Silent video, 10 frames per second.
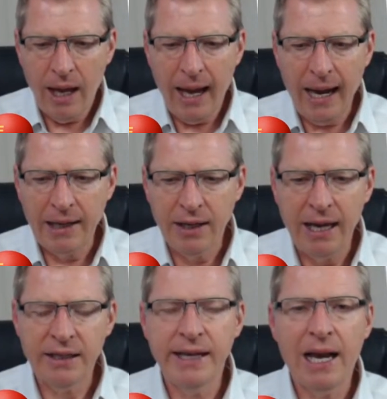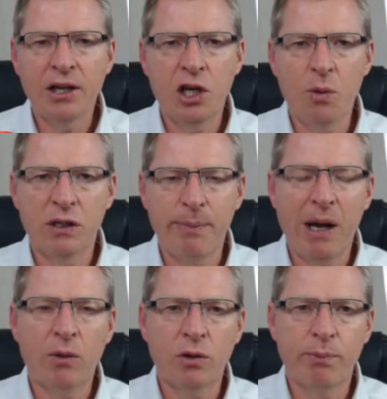And his analogy was
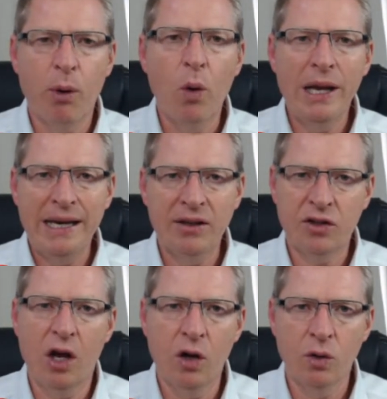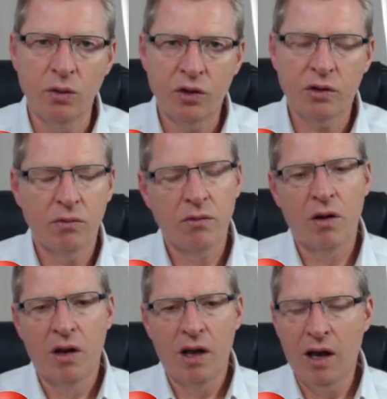about boiling toads.
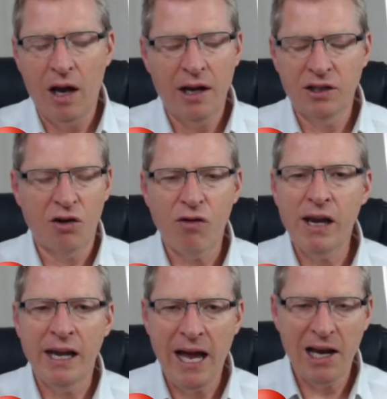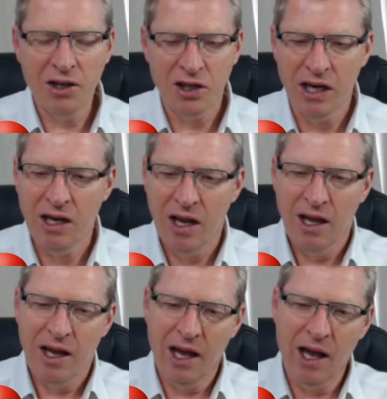And it's a great analogy.
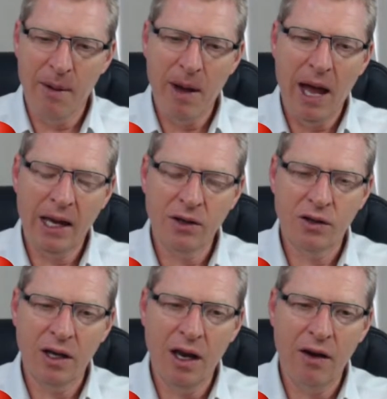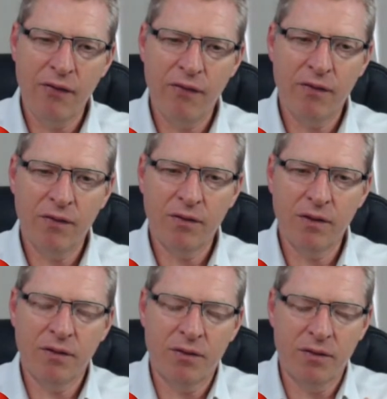And if
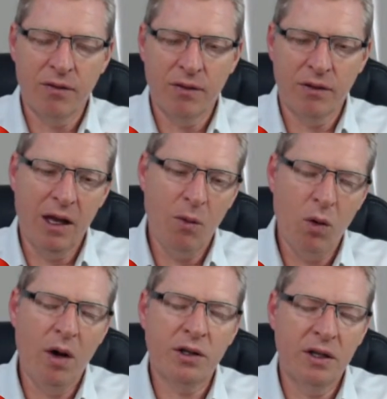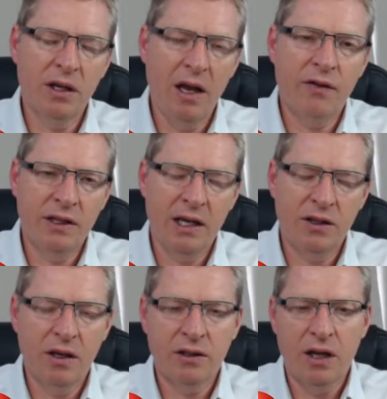it works, that it says
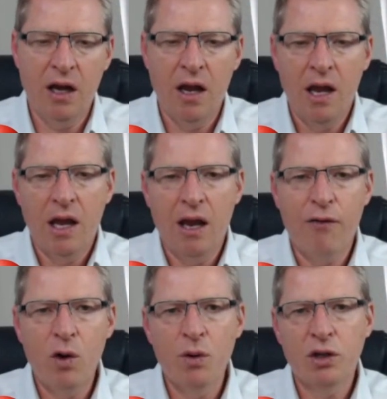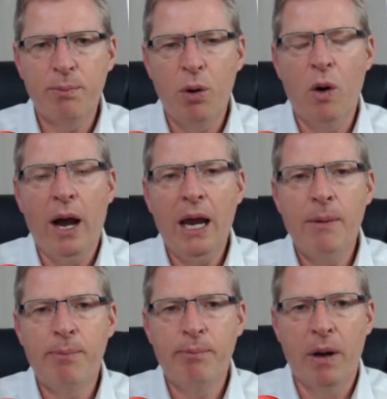that if you were to put
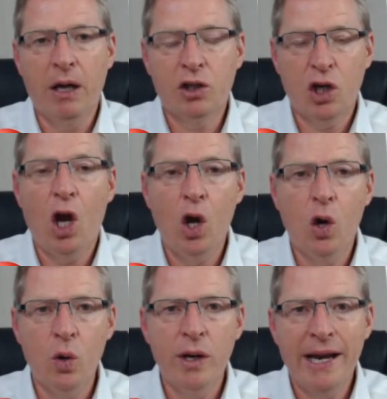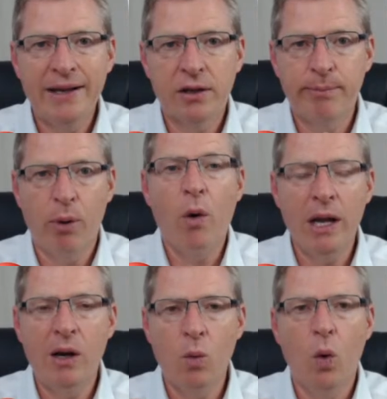a toad into
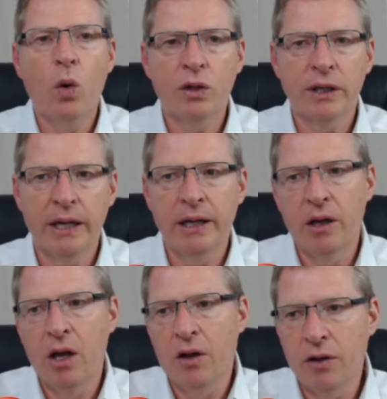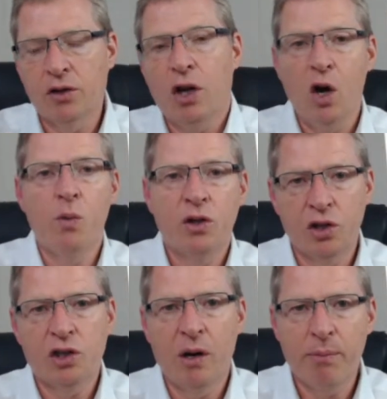boiling water, the toad would
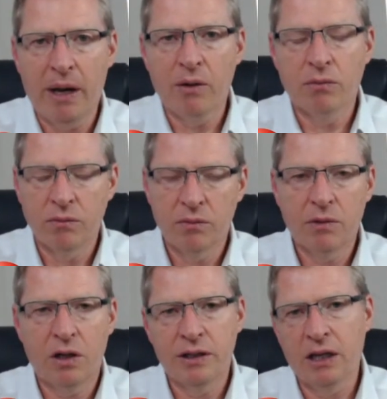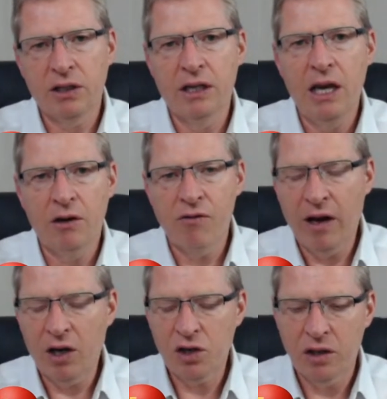just jump out because that's an immediate
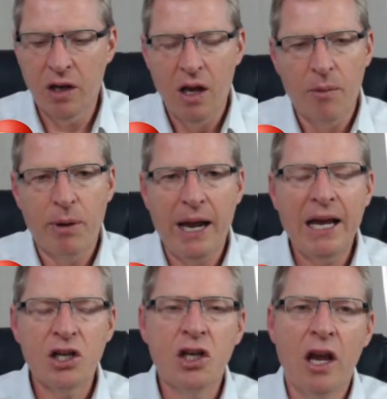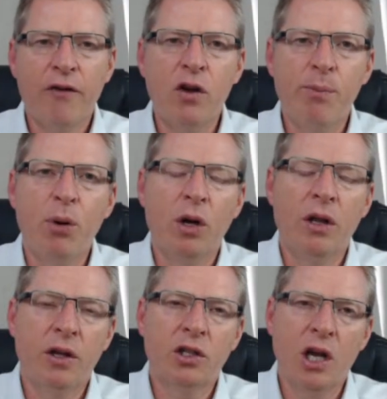reaction. But actually, if you
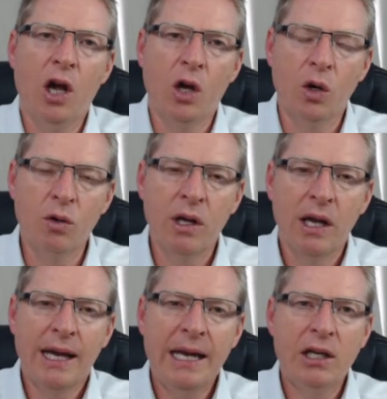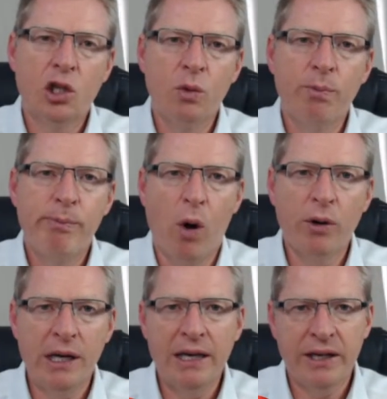put the toad into
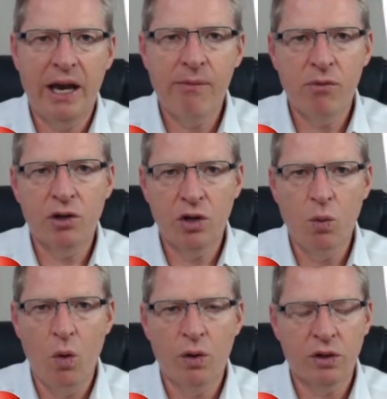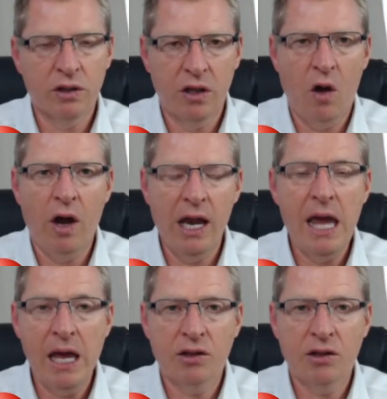body temperature water, so i.e.